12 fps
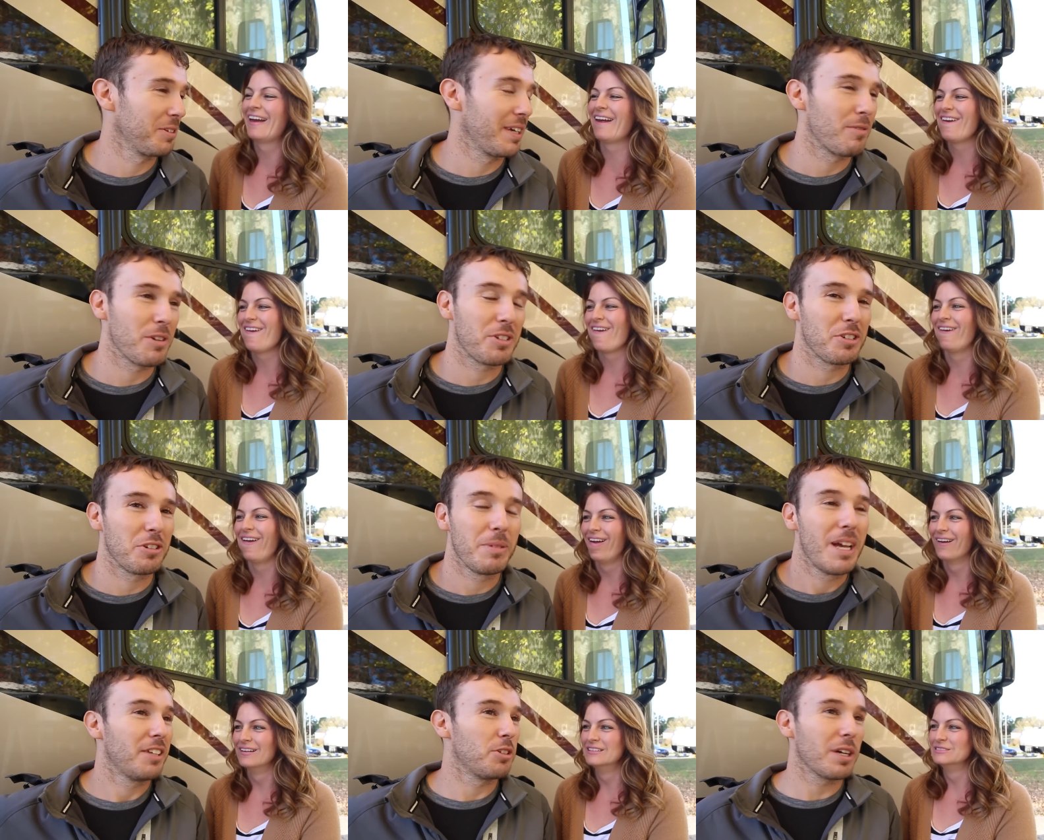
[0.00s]
Speaker 1: Don't ever assume.
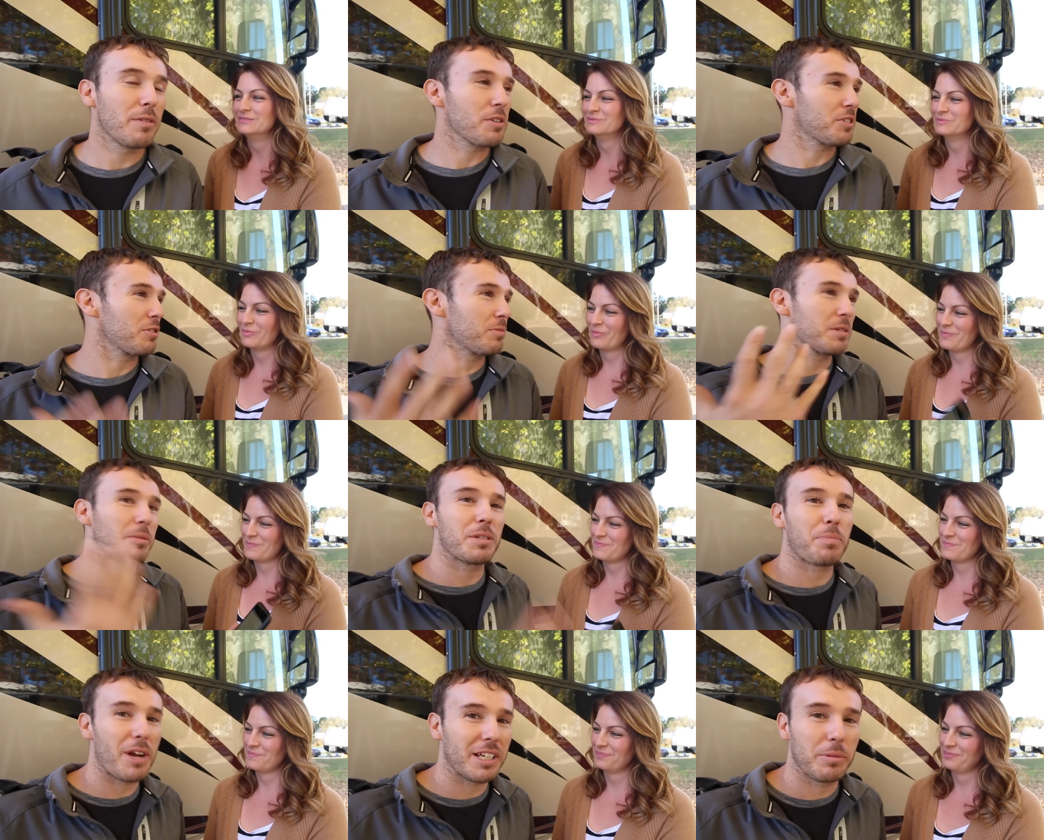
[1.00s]
Don't ever assume somebody's
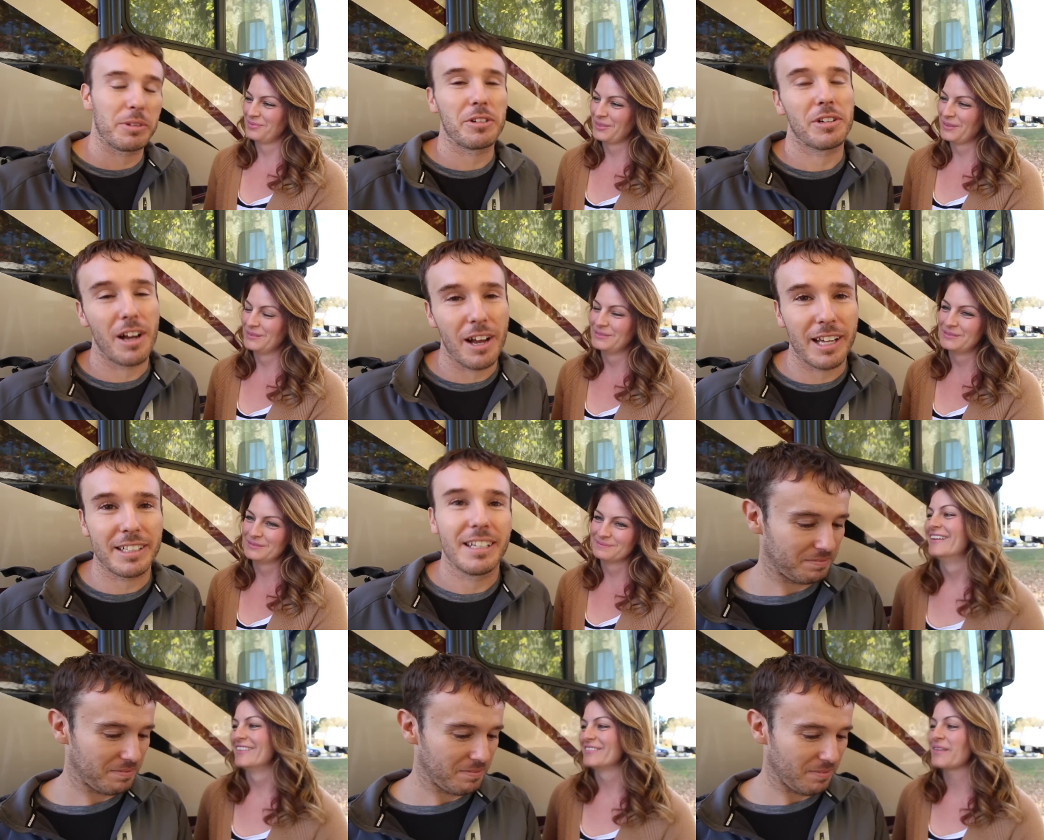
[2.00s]
pregnant when they're not.
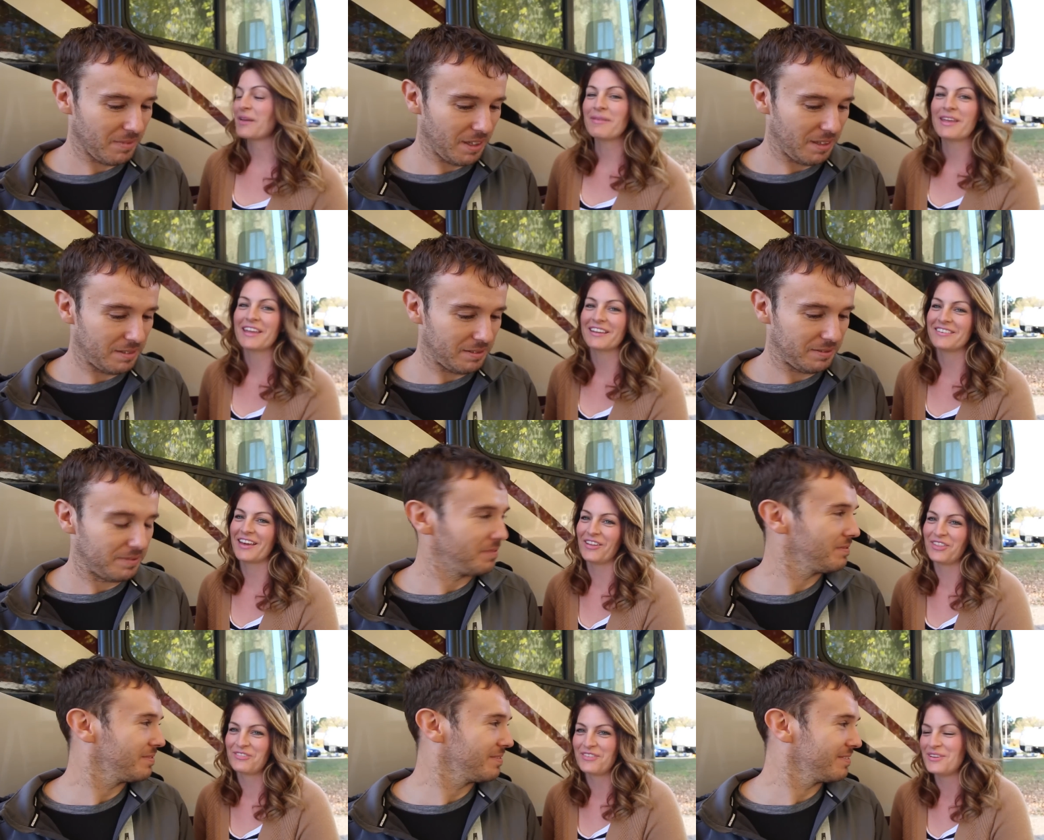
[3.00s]
Speaker 2: Maybe he can
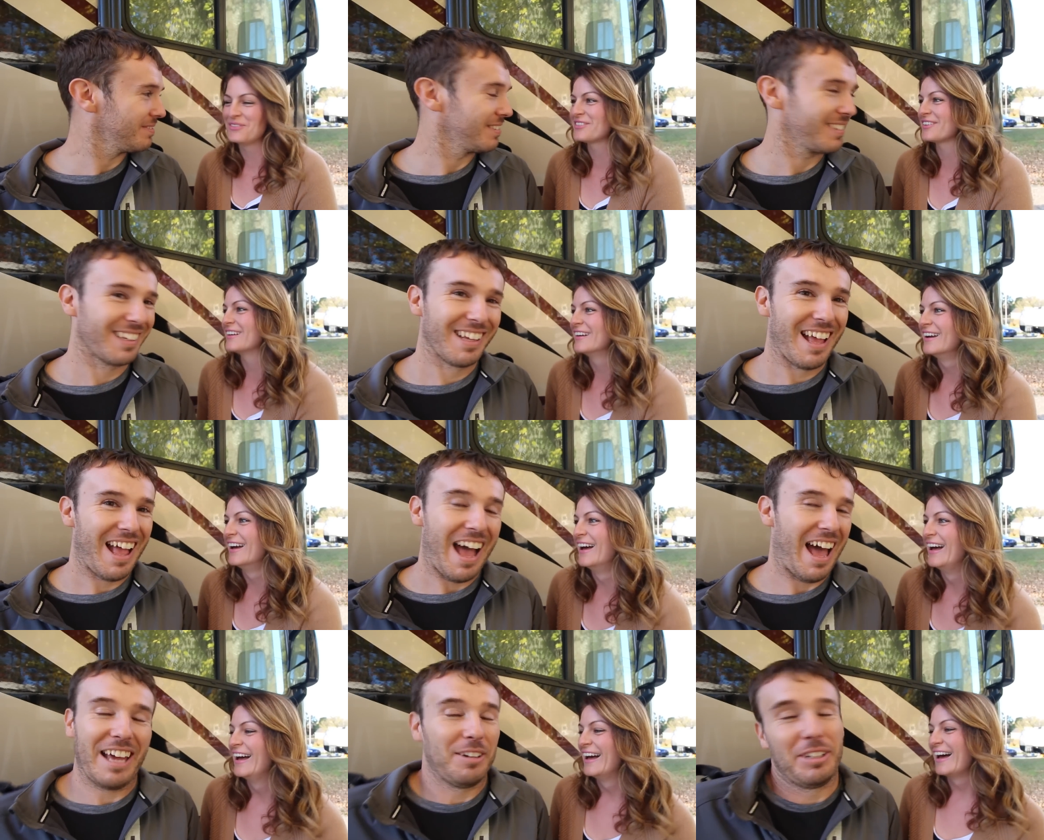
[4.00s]
tell the future.
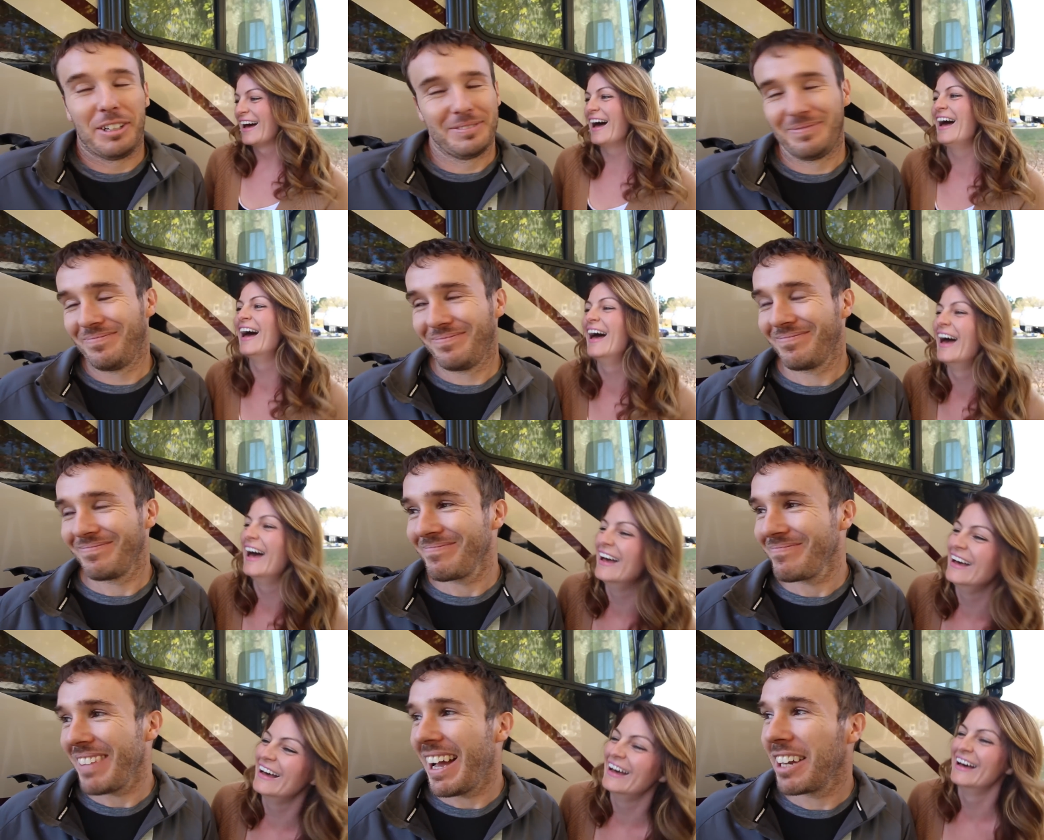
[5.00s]
I don't
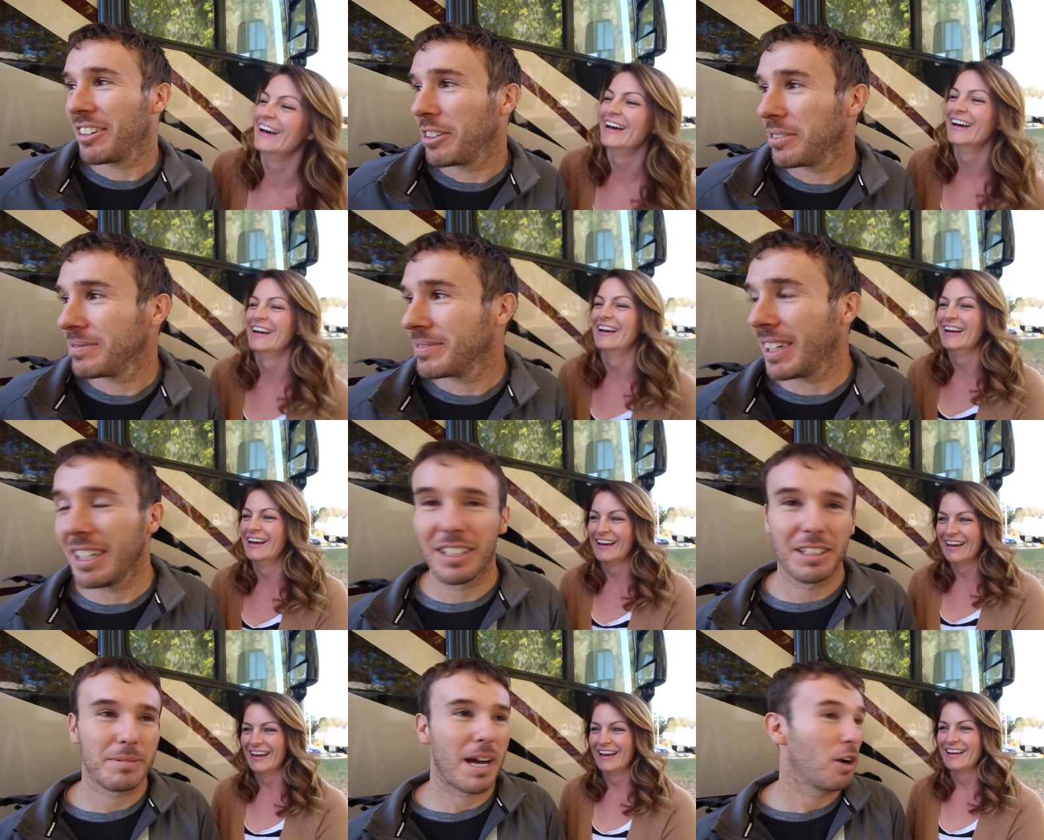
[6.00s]
Speaker 1: know. I don't know.
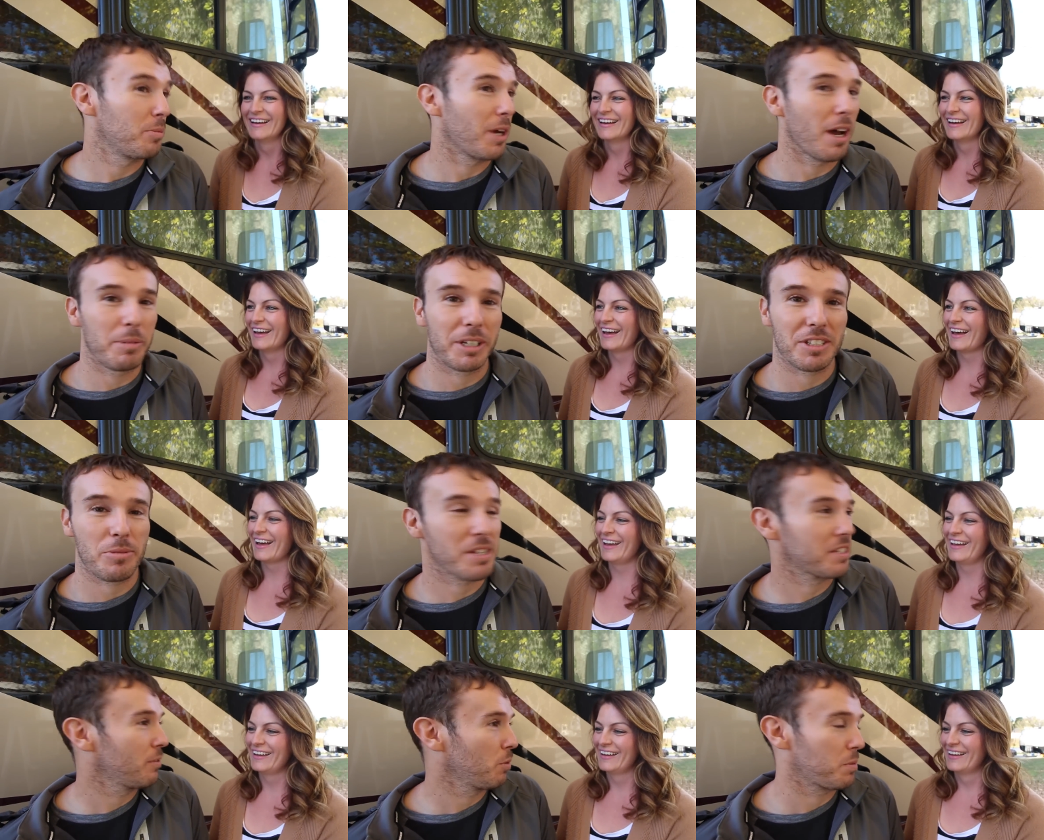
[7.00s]
Um, I hope not, because the
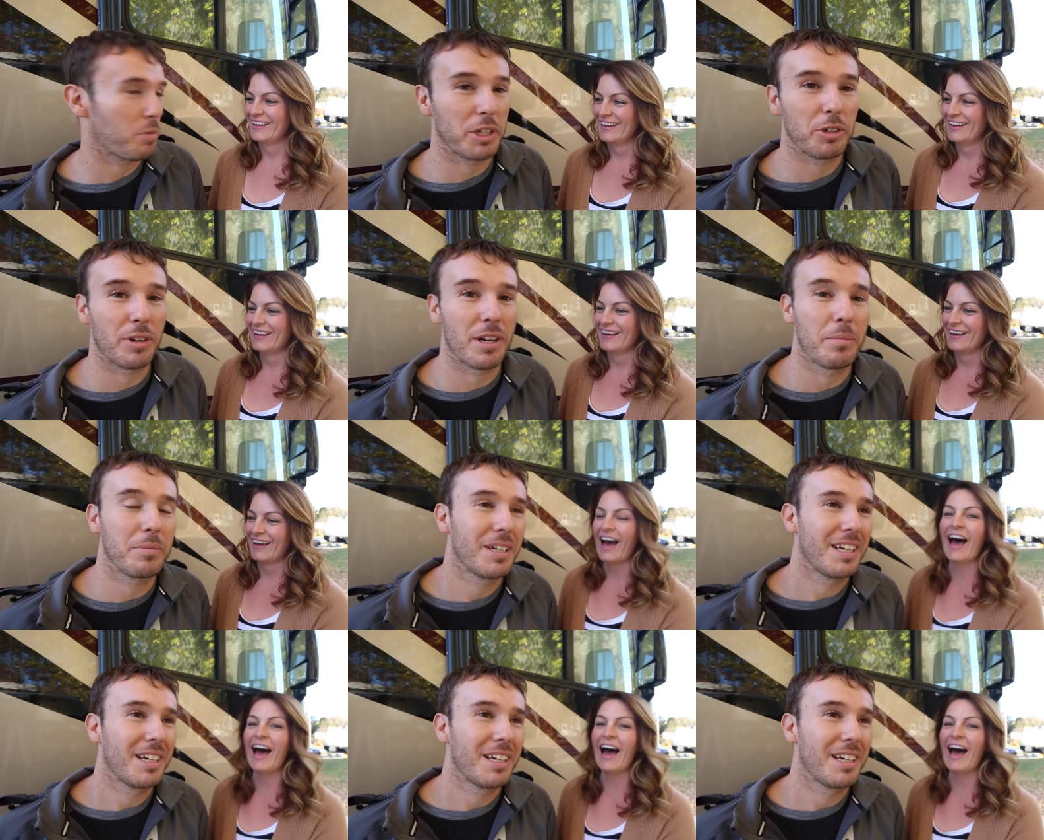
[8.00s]
rest of it was pretty grim.